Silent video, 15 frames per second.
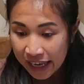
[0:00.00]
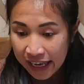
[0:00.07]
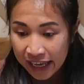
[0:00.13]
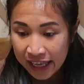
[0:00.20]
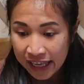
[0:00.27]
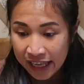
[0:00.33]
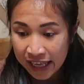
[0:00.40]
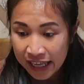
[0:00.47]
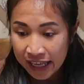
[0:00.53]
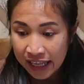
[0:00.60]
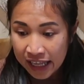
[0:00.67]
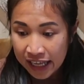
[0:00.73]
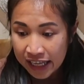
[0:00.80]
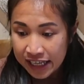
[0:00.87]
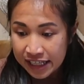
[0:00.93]

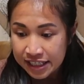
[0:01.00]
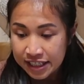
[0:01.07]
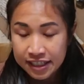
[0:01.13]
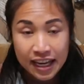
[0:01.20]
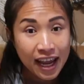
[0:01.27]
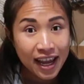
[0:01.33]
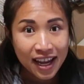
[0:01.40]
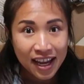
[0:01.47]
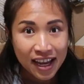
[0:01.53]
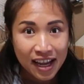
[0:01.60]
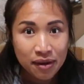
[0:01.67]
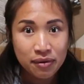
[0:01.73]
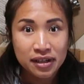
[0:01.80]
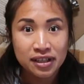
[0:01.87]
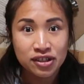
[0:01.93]
And today
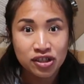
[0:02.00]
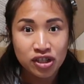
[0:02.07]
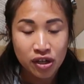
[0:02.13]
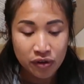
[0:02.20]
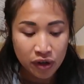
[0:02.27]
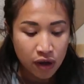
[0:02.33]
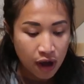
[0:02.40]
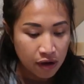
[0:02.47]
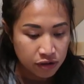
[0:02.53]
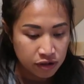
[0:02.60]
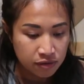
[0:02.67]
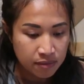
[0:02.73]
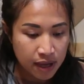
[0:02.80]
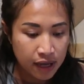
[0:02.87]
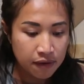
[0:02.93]
I will show you how
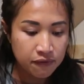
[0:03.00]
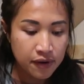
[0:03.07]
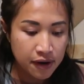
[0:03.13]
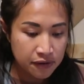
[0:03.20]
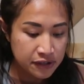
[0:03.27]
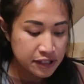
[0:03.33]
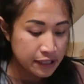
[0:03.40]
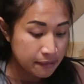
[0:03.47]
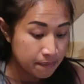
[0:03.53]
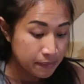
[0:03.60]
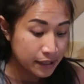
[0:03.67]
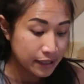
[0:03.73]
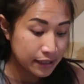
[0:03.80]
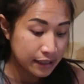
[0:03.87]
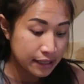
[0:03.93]
to make a very
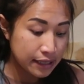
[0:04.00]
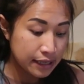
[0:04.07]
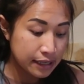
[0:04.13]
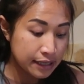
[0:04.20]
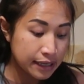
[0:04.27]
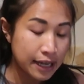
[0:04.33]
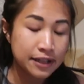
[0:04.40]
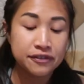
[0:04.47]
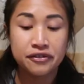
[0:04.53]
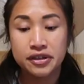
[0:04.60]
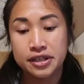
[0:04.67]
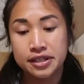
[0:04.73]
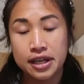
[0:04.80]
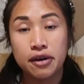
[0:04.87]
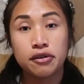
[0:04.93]
simple
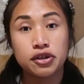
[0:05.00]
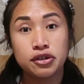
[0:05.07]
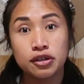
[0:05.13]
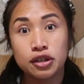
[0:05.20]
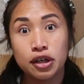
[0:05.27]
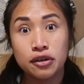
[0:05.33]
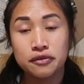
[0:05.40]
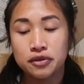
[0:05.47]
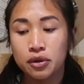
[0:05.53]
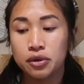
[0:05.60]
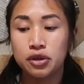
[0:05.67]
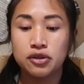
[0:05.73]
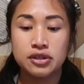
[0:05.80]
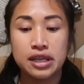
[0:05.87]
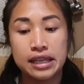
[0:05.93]
country sourdough loaves
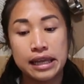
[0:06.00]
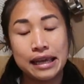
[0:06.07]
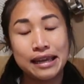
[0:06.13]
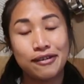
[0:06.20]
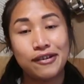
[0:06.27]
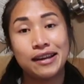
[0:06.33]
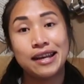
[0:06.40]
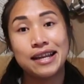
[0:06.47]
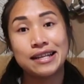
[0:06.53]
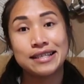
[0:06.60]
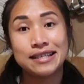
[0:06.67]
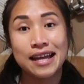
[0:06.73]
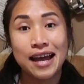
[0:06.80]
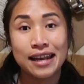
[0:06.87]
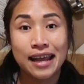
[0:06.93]
using the ingredients
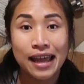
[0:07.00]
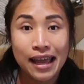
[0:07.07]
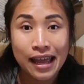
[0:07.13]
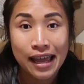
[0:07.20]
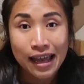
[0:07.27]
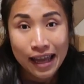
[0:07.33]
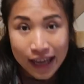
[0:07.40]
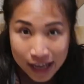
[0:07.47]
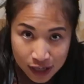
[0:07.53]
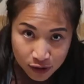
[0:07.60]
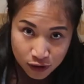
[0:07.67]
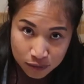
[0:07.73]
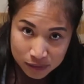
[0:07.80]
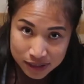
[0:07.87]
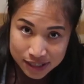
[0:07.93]
that in
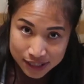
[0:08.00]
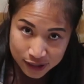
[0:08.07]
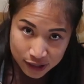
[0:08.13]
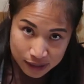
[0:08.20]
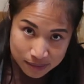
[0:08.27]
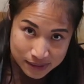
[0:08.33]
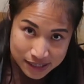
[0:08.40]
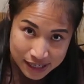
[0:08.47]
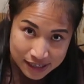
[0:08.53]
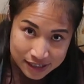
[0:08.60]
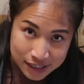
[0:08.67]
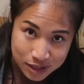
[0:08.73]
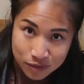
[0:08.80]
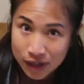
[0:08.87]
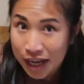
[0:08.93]
normal
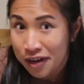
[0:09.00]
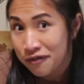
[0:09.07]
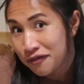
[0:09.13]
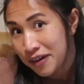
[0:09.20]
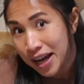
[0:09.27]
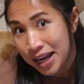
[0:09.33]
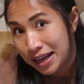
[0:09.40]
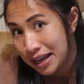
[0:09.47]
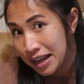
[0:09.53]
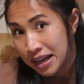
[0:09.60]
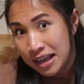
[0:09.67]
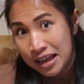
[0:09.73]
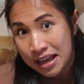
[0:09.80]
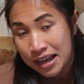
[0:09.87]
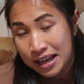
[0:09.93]
circumstances we can find
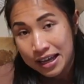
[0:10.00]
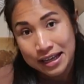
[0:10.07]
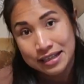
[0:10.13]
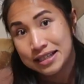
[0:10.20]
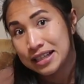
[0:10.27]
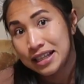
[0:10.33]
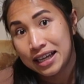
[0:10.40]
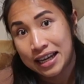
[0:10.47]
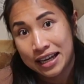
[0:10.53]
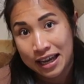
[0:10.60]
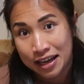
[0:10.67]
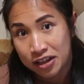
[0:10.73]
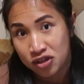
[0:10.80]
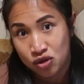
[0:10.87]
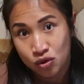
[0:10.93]
easily in
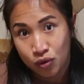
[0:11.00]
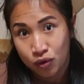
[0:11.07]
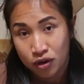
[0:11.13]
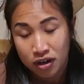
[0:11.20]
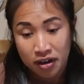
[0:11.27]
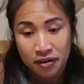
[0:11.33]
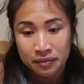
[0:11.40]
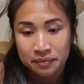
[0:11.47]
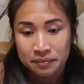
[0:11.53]
any store.